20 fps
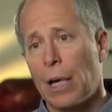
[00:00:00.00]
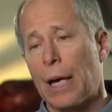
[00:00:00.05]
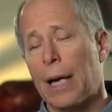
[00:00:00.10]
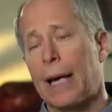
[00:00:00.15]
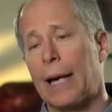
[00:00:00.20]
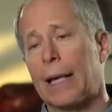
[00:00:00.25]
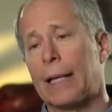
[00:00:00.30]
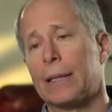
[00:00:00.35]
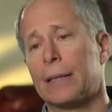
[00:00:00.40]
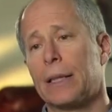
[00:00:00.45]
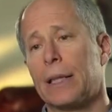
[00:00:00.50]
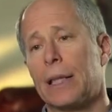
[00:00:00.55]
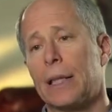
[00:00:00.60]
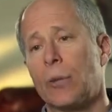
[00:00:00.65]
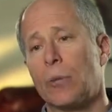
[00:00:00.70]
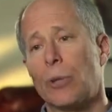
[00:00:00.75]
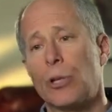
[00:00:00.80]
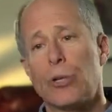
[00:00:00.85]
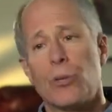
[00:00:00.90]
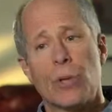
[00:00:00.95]
And
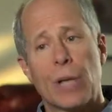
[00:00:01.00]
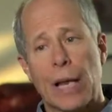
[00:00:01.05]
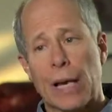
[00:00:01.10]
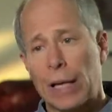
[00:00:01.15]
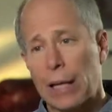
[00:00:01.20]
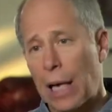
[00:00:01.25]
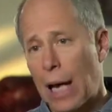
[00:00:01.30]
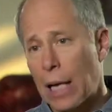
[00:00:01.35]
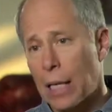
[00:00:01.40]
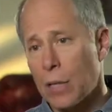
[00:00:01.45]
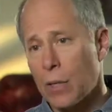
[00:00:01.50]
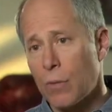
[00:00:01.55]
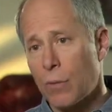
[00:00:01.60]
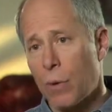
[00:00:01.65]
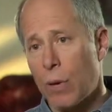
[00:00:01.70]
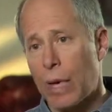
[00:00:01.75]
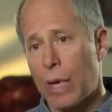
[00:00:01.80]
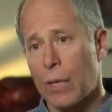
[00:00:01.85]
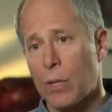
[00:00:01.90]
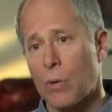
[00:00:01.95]
we do that in lots of
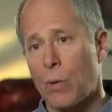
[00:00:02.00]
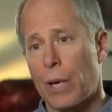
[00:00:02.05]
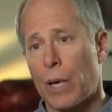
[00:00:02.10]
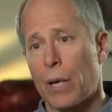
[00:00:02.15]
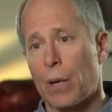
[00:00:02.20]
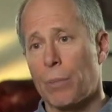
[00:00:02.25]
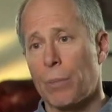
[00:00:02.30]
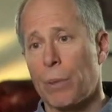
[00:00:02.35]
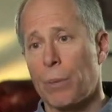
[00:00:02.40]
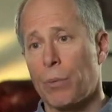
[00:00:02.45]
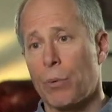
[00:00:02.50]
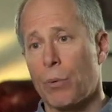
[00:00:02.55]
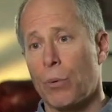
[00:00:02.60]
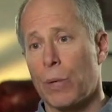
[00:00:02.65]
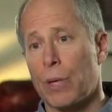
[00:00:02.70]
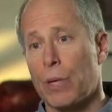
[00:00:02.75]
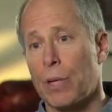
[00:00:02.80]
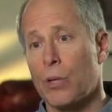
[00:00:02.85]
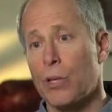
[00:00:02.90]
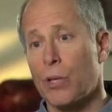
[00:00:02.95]
ways. We help people
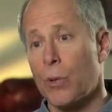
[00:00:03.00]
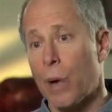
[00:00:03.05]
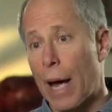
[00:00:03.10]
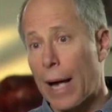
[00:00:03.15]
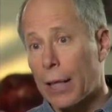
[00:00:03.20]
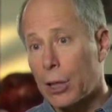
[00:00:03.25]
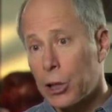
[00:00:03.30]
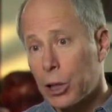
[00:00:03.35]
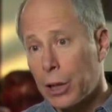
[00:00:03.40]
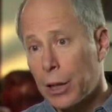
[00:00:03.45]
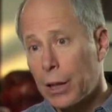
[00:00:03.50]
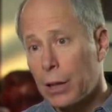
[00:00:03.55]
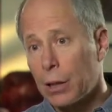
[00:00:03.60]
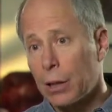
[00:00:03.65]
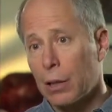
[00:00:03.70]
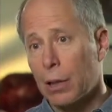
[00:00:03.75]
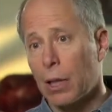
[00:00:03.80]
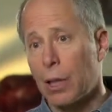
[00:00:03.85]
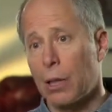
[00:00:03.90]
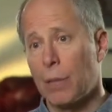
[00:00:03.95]
with the strategy
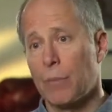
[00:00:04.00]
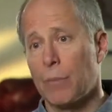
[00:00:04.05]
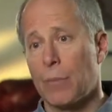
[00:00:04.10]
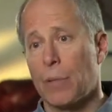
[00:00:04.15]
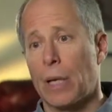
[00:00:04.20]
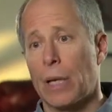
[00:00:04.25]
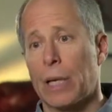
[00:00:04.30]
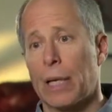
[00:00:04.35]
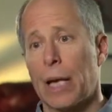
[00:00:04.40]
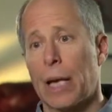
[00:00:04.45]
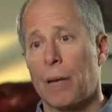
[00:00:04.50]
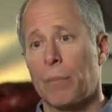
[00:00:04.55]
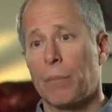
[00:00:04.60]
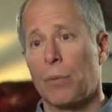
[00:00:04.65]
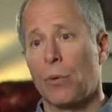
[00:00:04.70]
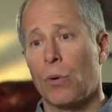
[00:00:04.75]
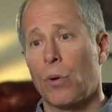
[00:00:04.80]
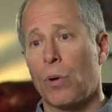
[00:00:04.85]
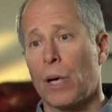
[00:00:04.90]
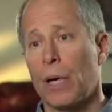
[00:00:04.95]
that they
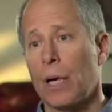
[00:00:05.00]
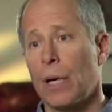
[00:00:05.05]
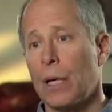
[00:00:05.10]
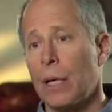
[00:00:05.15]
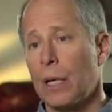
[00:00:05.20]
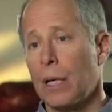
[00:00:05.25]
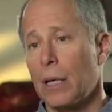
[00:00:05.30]
employ.